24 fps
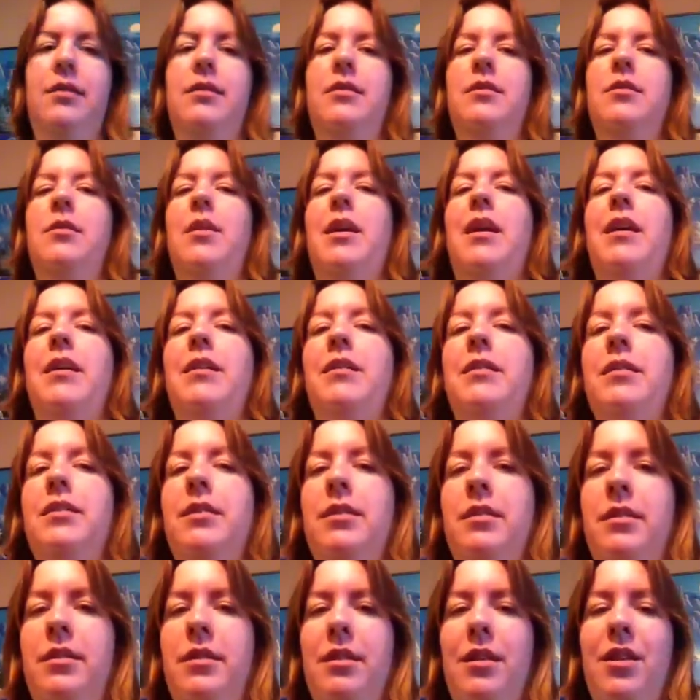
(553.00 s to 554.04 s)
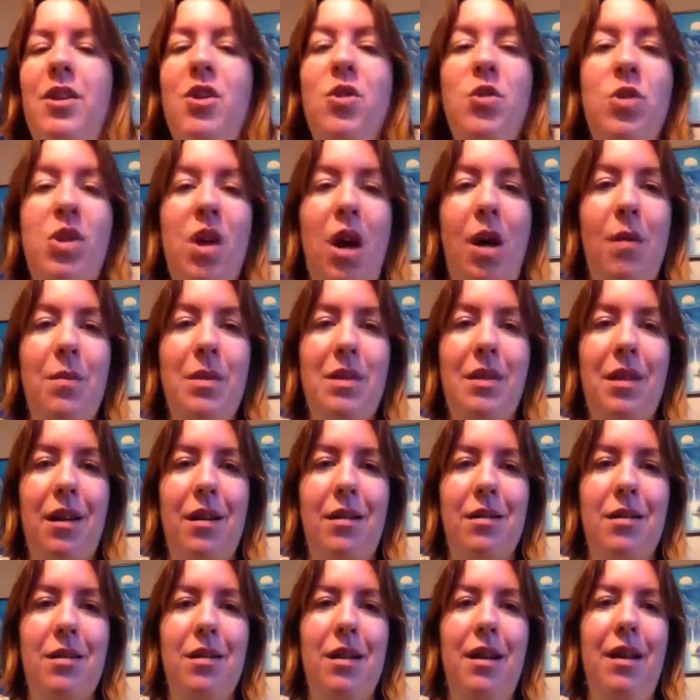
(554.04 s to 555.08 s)
Okay. Use common
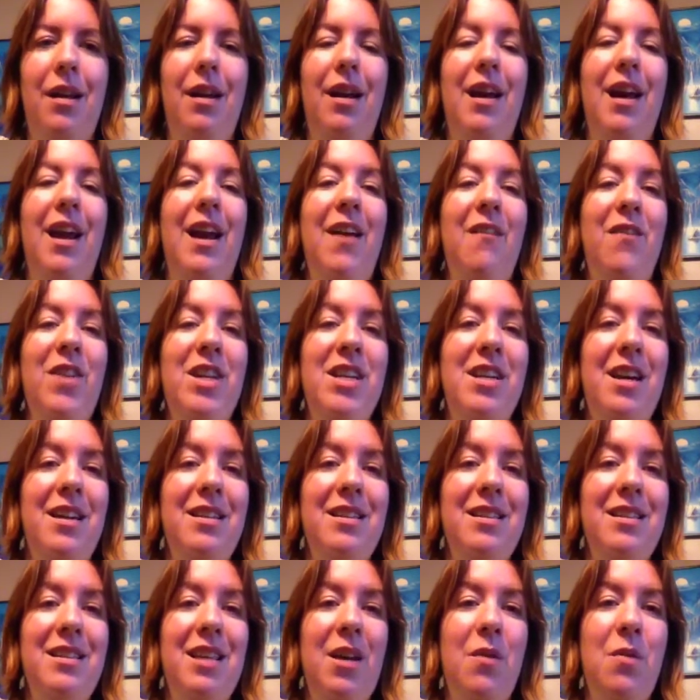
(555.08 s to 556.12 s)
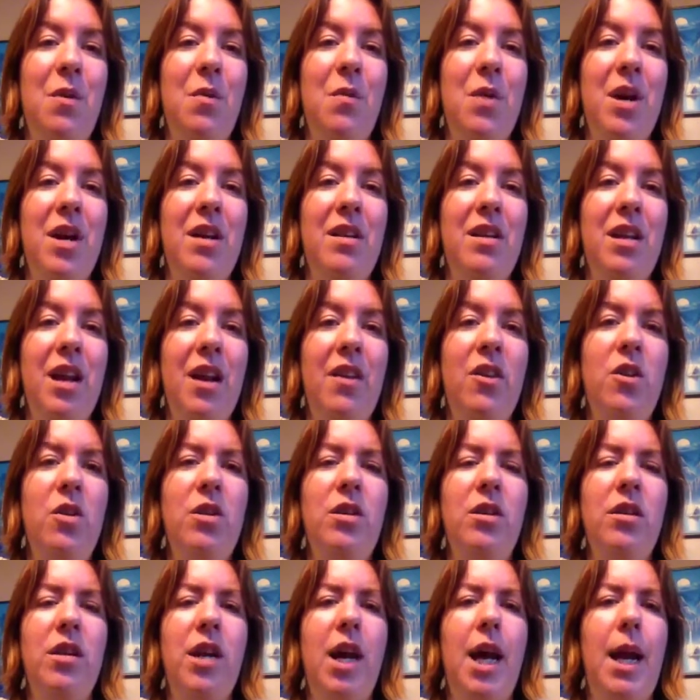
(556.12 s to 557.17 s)
sense. If it doesn't say one way or the other and you're
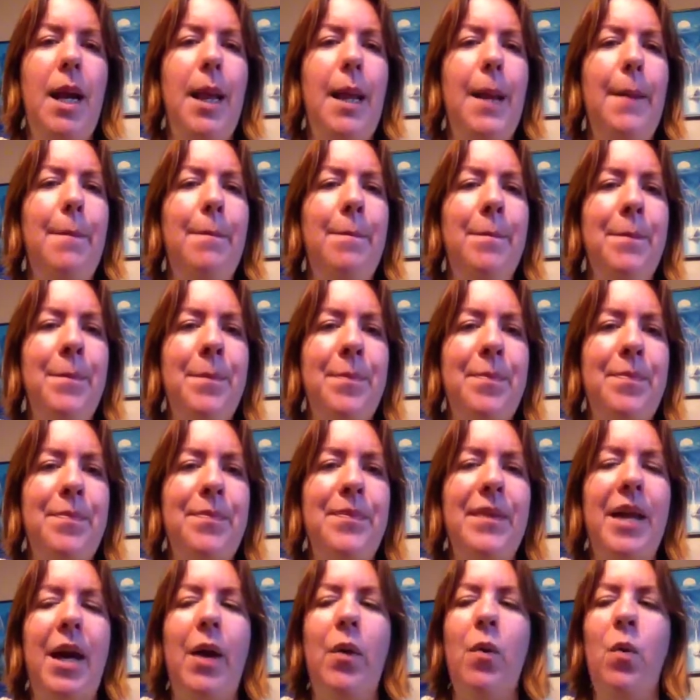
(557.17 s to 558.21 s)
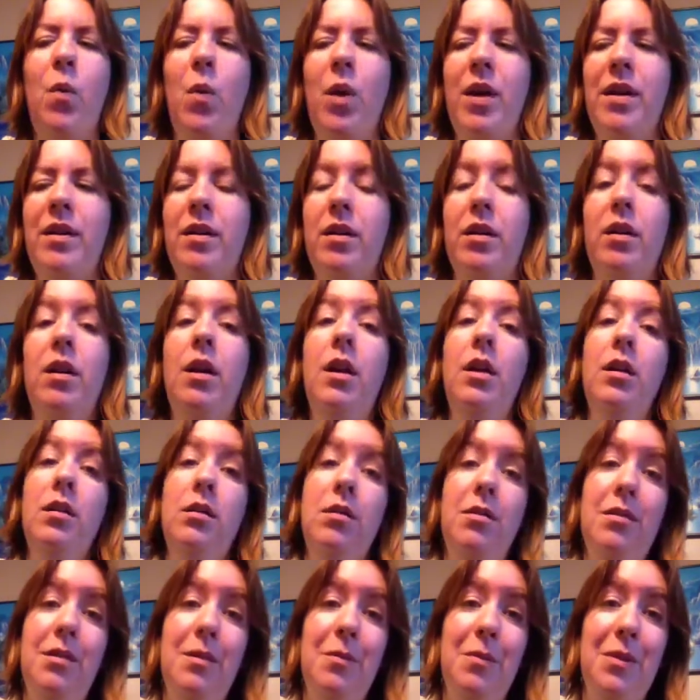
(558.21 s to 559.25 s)
kind of like, I wonder, do
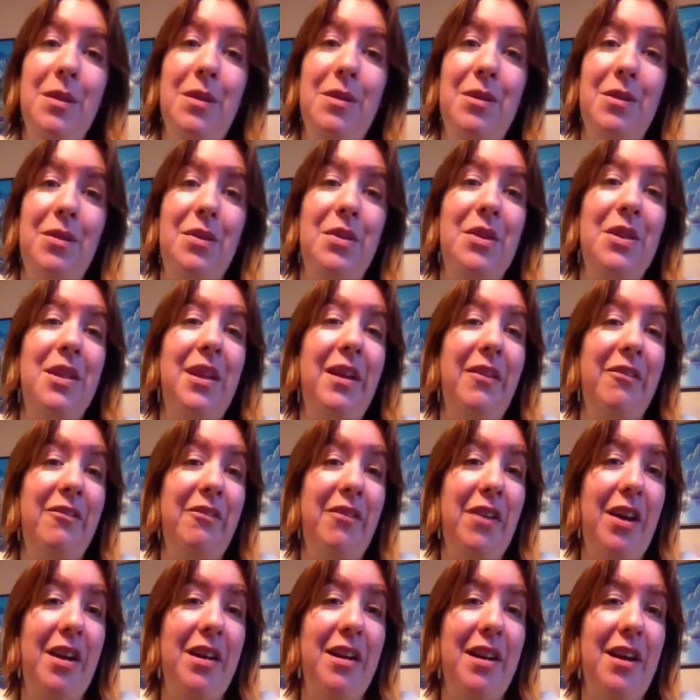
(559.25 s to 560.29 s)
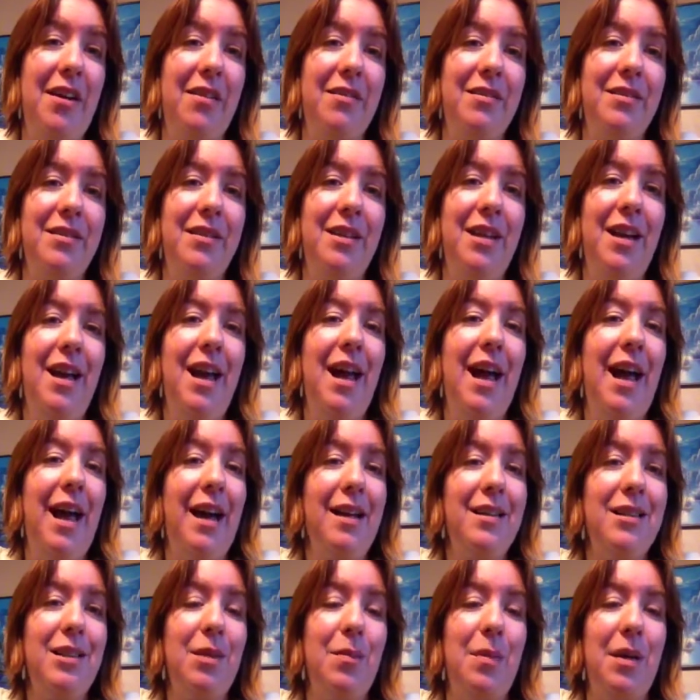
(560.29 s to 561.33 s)
some research and find out.
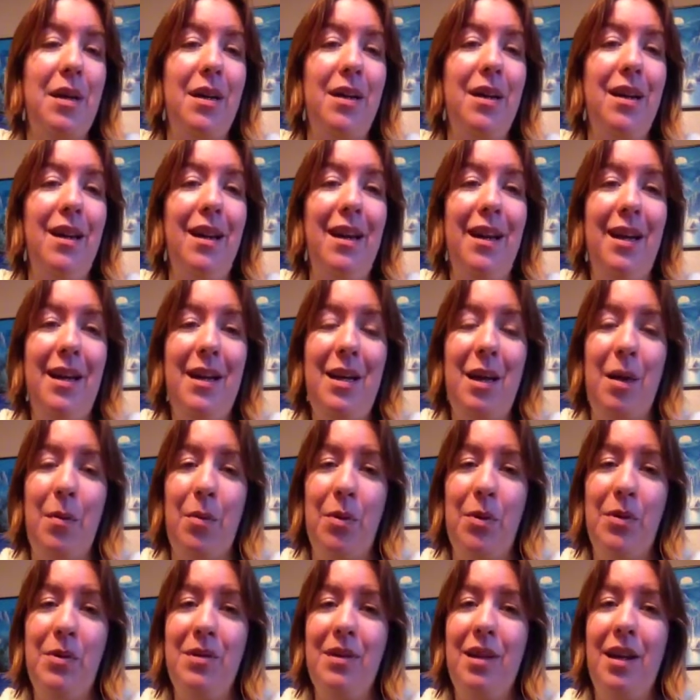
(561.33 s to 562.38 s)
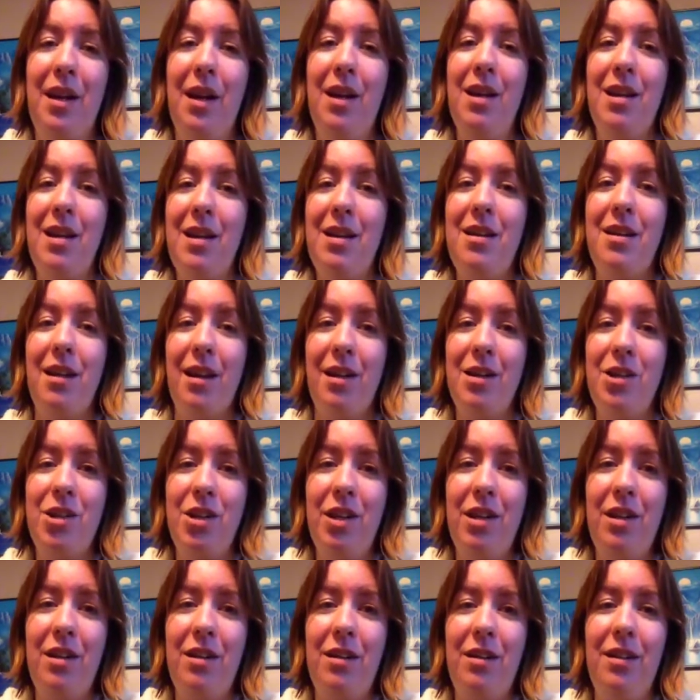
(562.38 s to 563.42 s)
Ask me, hey April, can I eat
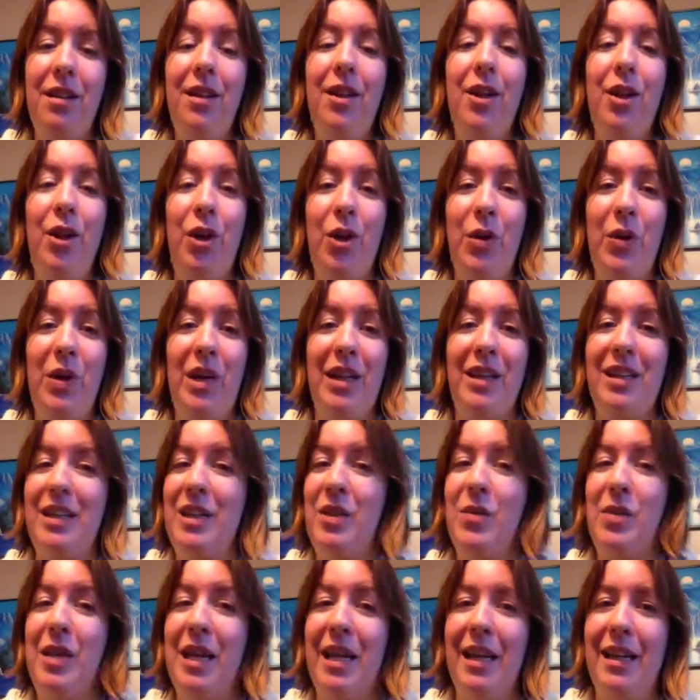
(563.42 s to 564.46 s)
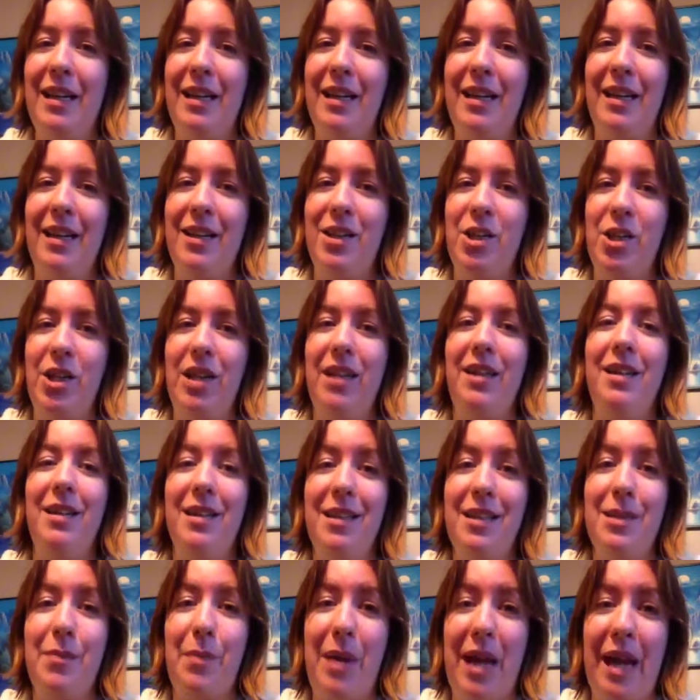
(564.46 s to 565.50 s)
nightshade? No honey, you can't eat nightshade.
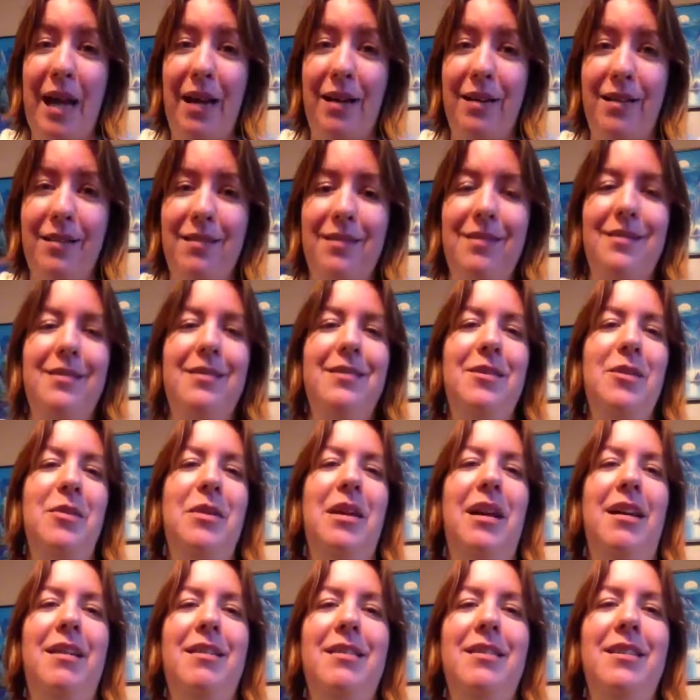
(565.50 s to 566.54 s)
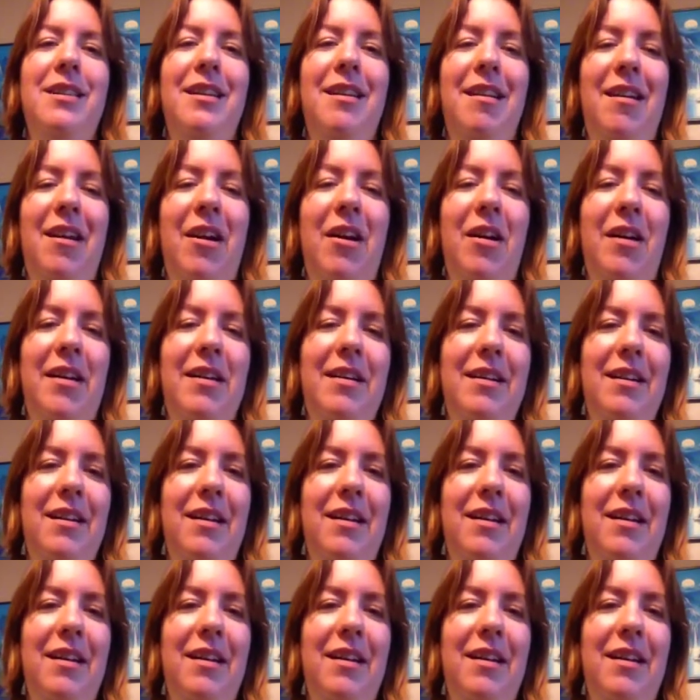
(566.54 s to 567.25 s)
It's bad. Okay. All right.